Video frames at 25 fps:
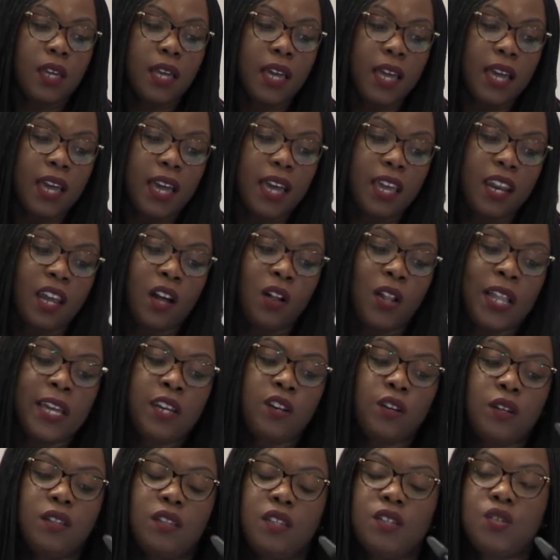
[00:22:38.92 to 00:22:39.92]
And I'll
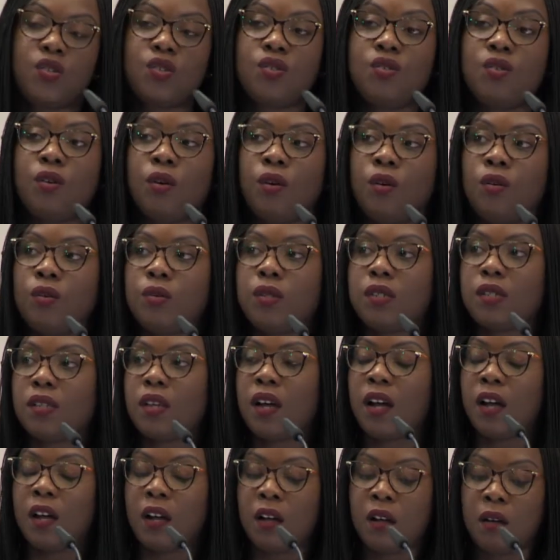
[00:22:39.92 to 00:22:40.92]
end on this note.
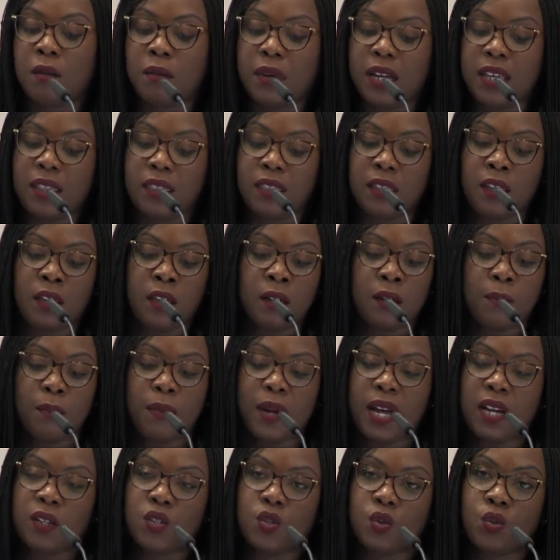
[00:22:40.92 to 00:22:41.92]
I think
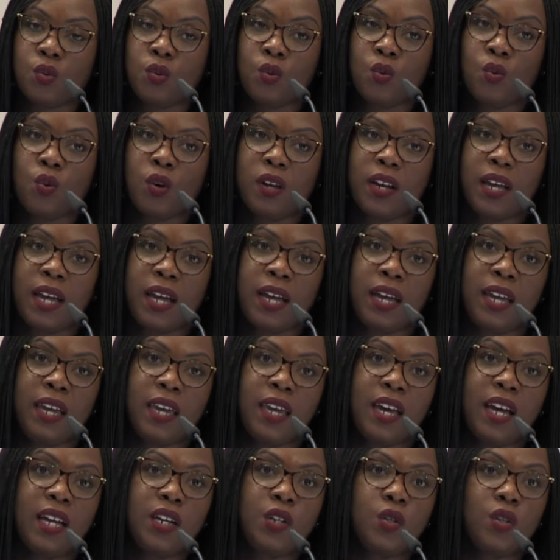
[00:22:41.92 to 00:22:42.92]
back to what
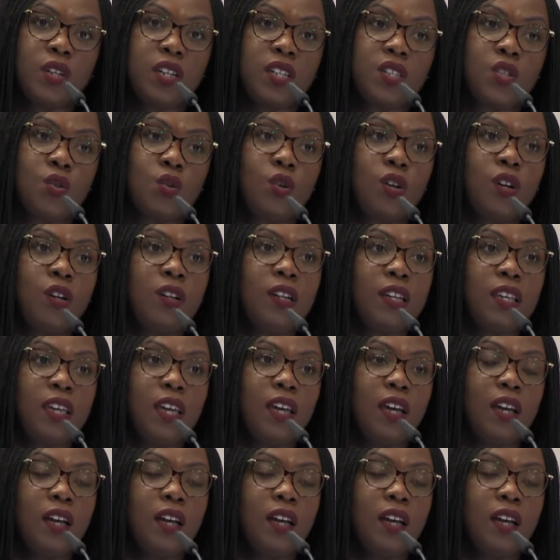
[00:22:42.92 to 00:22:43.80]
I alluded to earlier,